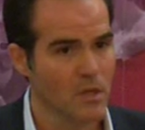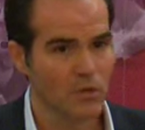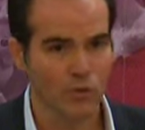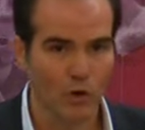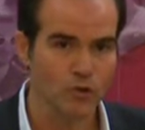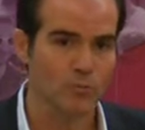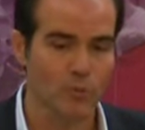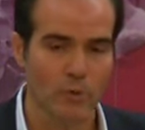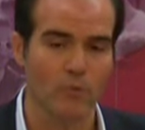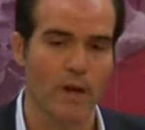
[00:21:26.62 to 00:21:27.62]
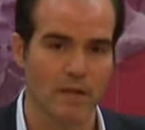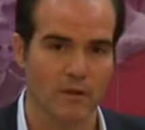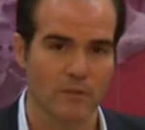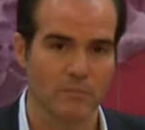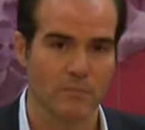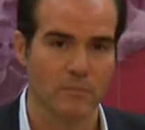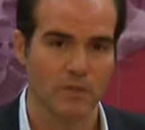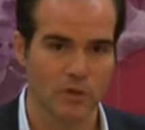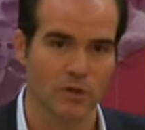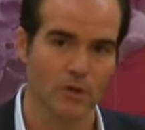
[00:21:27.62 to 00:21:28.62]
No spring breaker
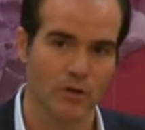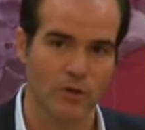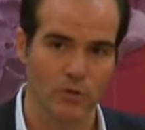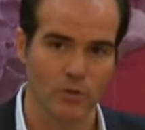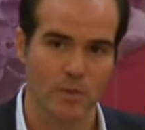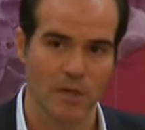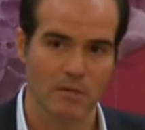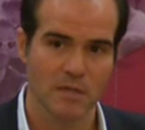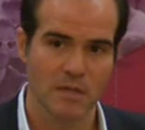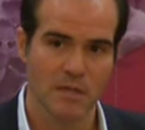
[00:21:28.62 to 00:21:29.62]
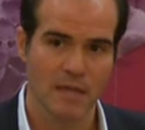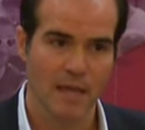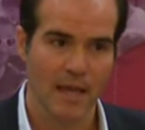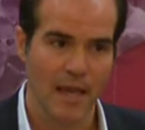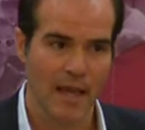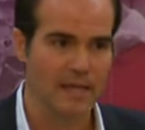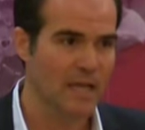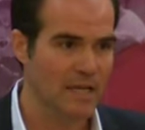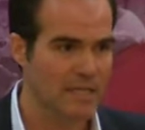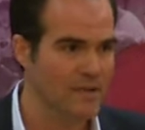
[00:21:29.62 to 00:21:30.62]
is going to go to Cuba
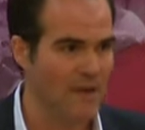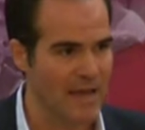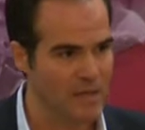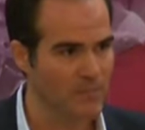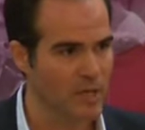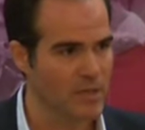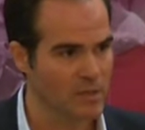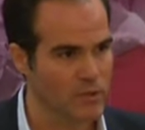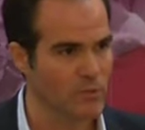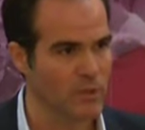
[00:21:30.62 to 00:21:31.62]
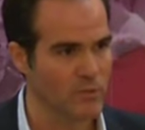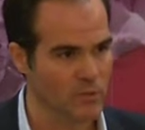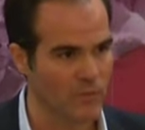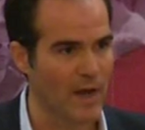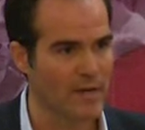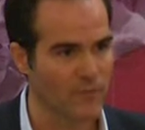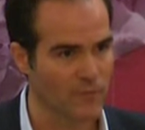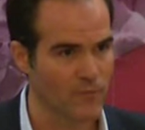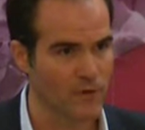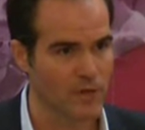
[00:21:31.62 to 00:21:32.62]
and give anybody Cuban who's fighting
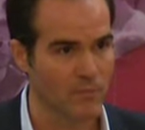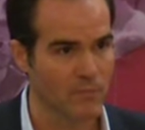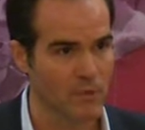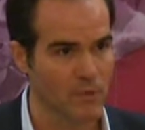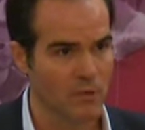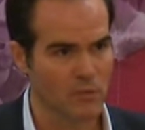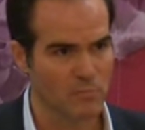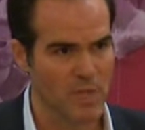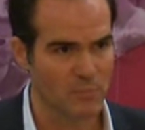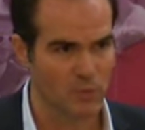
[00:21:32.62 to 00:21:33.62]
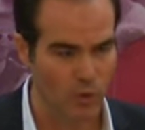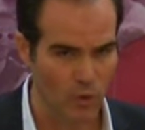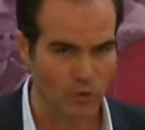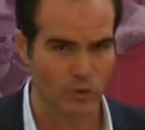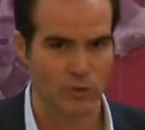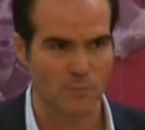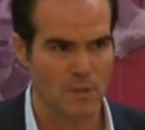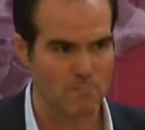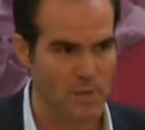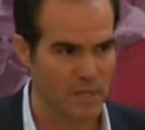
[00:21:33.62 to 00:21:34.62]
for freedom, who's being tortured, who's
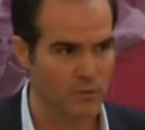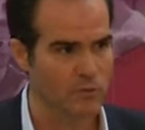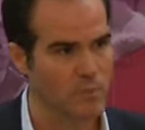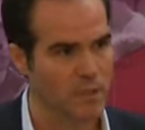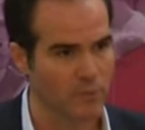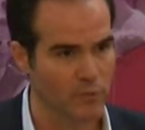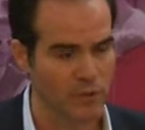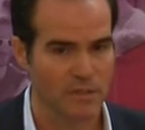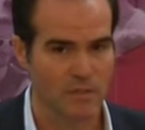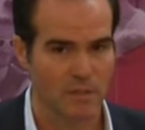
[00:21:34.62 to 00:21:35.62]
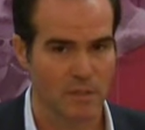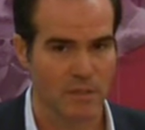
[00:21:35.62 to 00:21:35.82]
being beaten, who's being imprisoned,